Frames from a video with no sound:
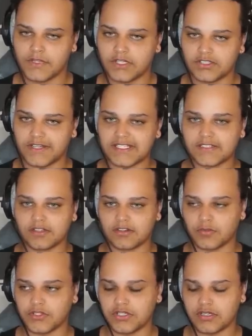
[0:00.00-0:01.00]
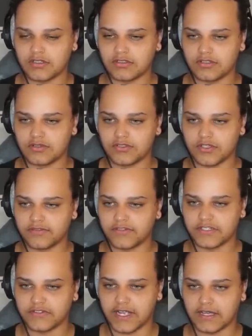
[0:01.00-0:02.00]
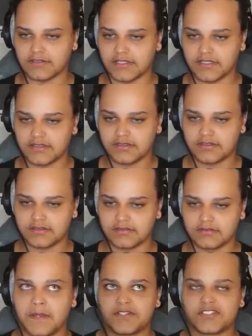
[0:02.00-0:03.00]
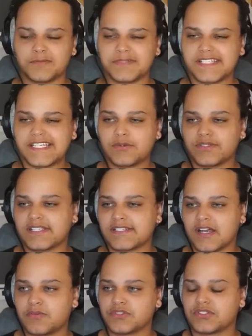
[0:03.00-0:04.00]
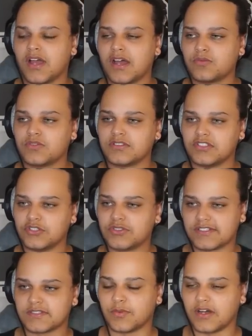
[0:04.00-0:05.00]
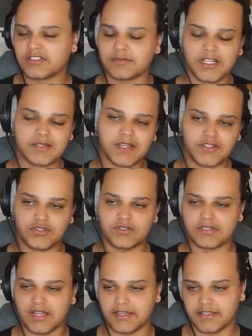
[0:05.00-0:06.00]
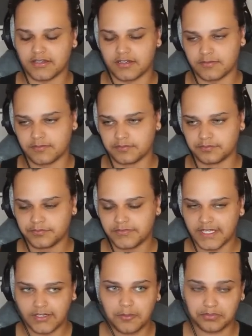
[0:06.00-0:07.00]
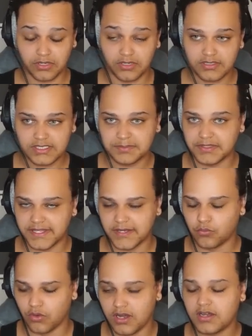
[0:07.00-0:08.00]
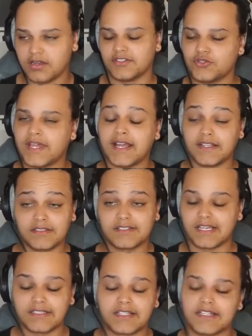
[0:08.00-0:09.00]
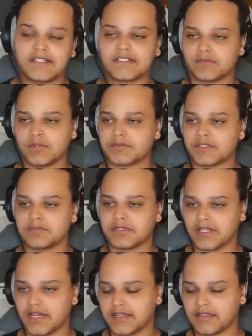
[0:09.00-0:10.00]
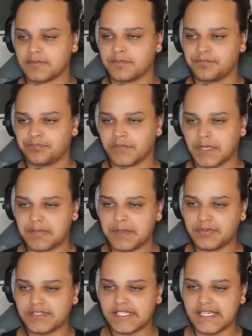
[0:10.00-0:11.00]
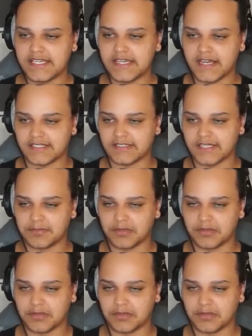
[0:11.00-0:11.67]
So that's another one you can do. You can fish for counter hits. Some sequences I would use as well. Sometimes I use like they're not plus, but they work. You can technically interrupt them, but like people see EX and they